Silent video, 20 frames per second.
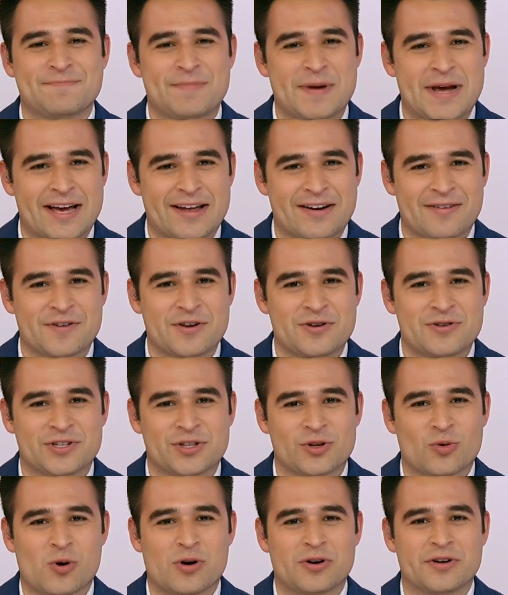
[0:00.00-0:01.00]
big interviews
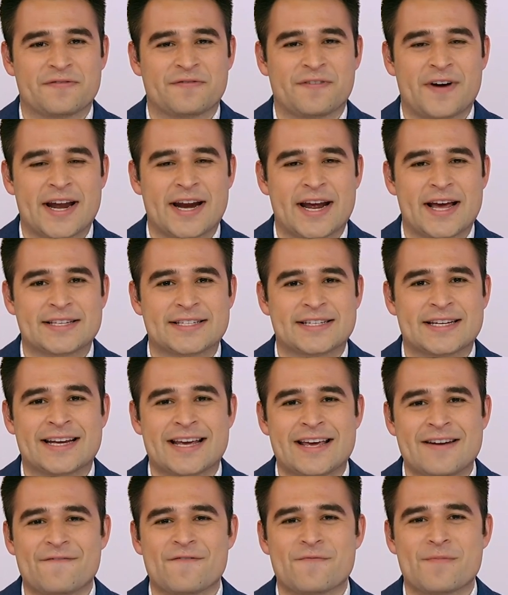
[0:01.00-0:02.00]
in the world of finance, and
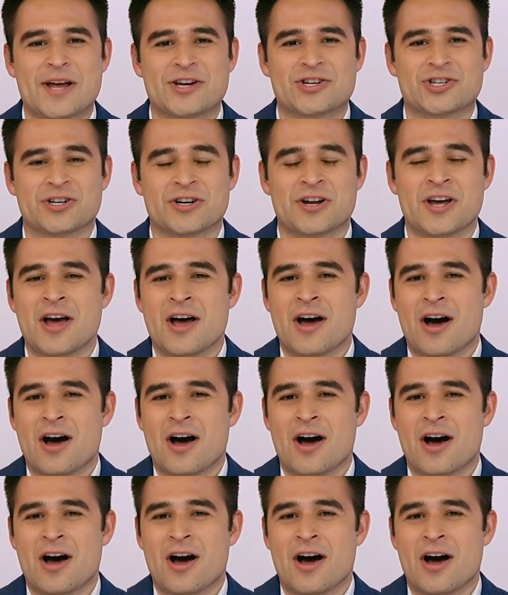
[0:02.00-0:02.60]
information